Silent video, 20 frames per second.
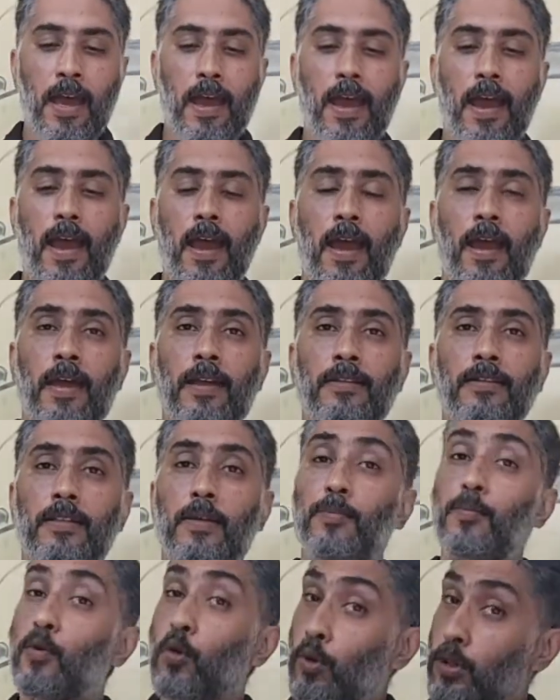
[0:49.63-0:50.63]
And the
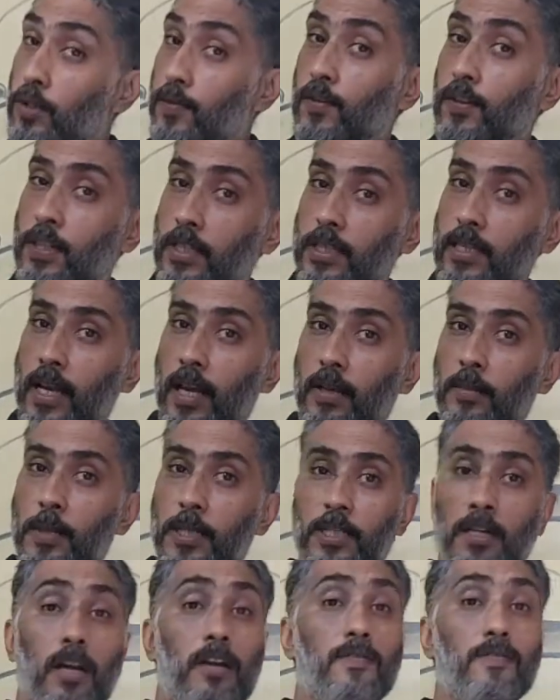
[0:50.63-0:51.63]
pros for this
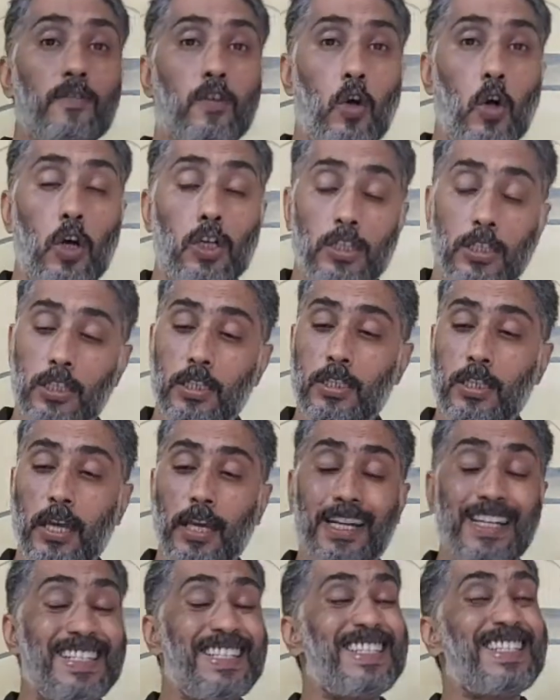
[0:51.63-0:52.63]
helmet are, of course, that
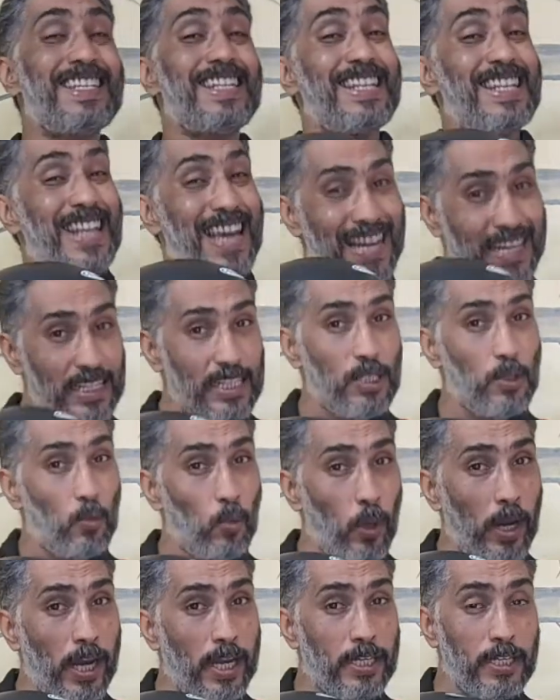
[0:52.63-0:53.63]
it's light in
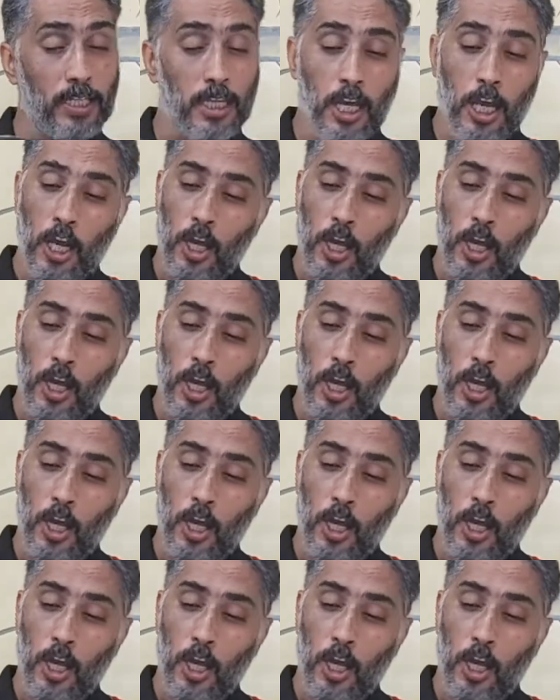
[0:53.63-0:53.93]
weight,